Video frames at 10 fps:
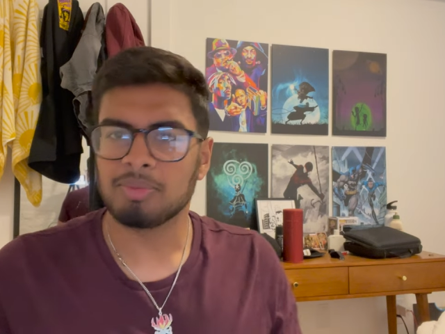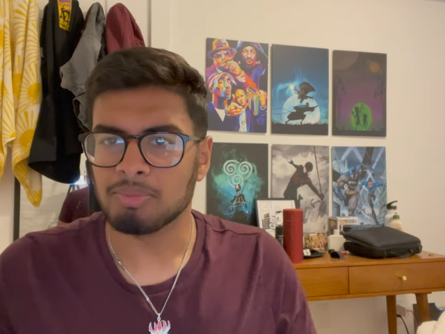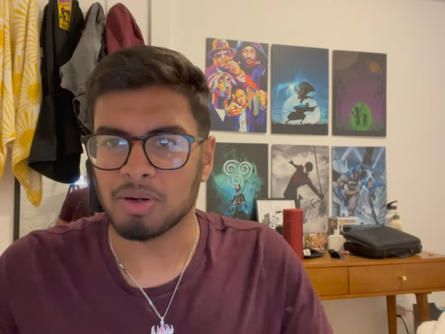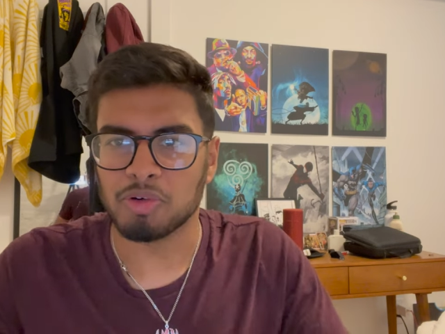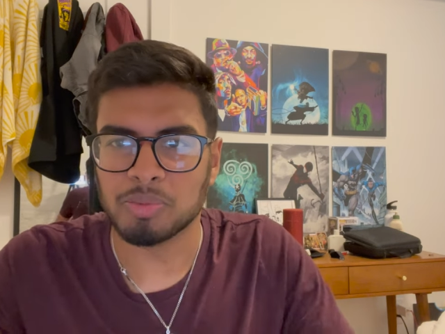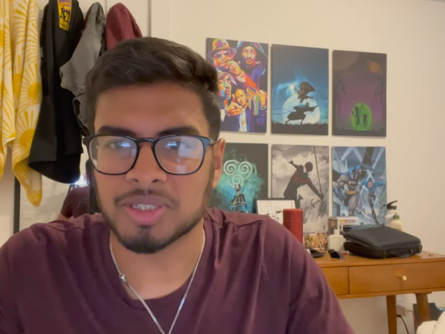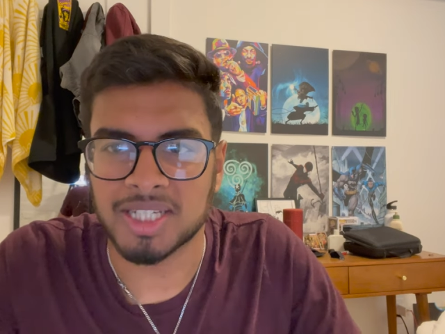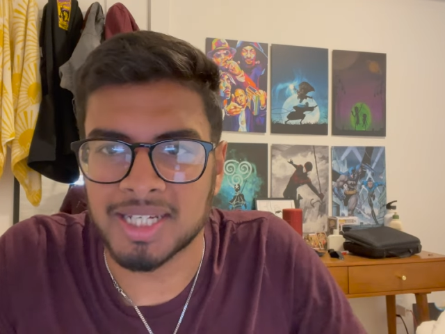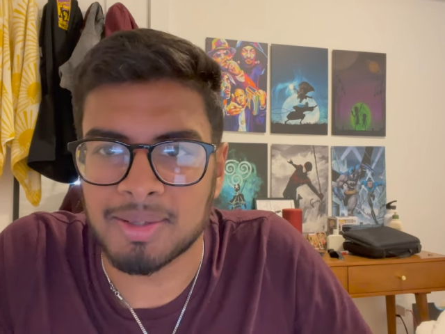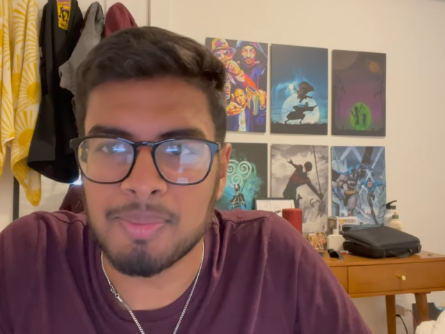My room's
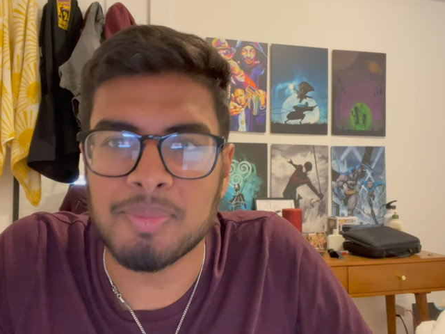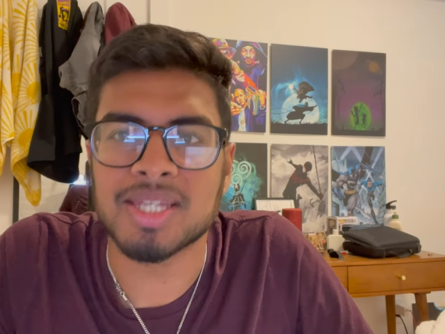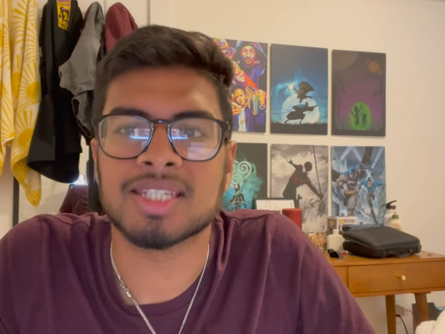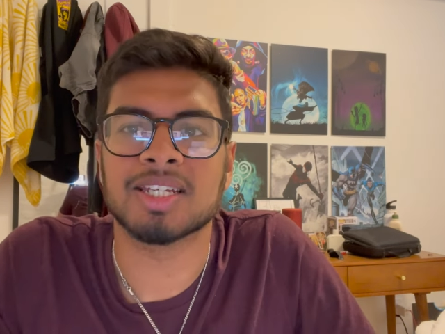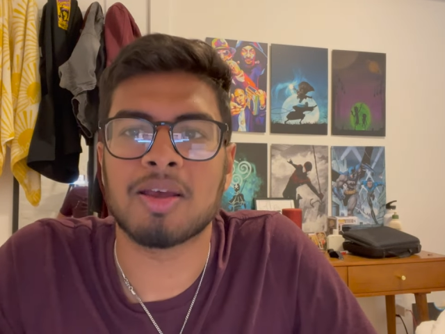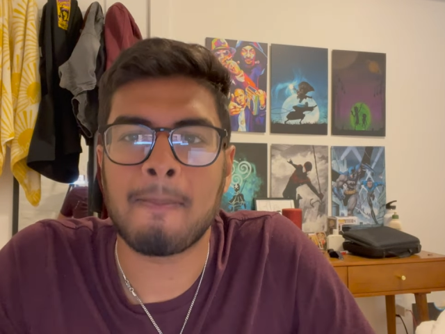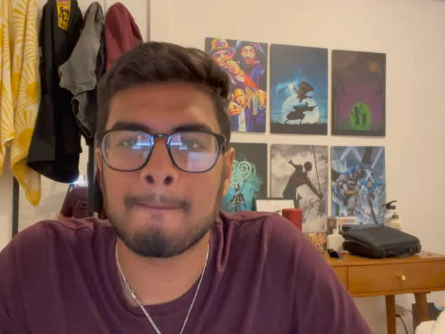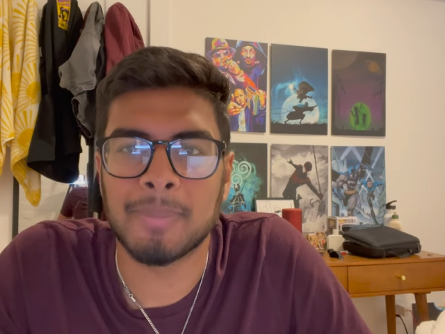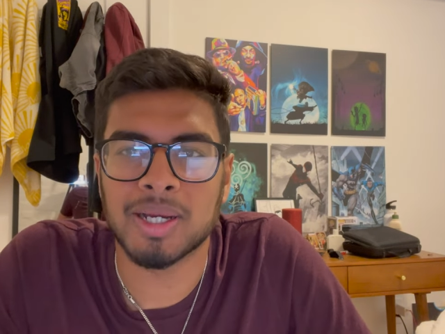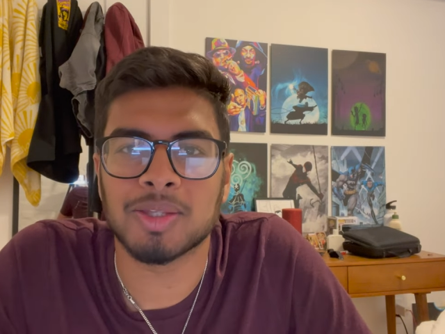getting messier
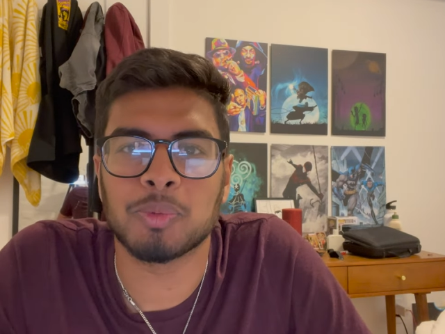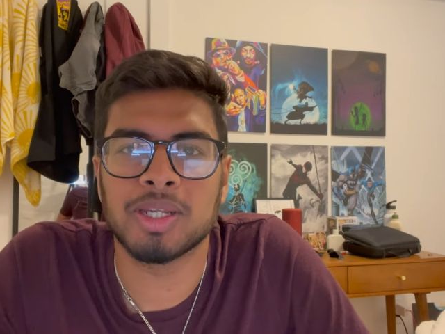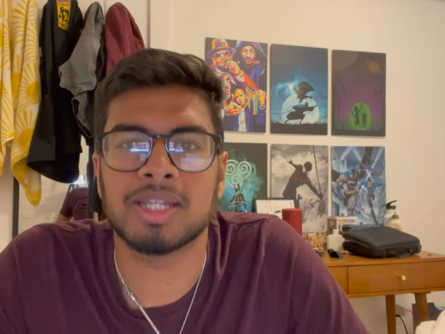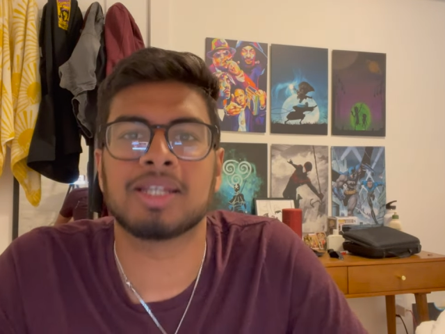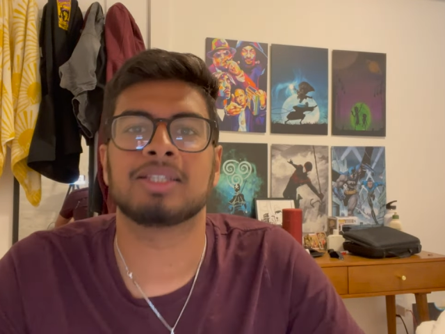by the week,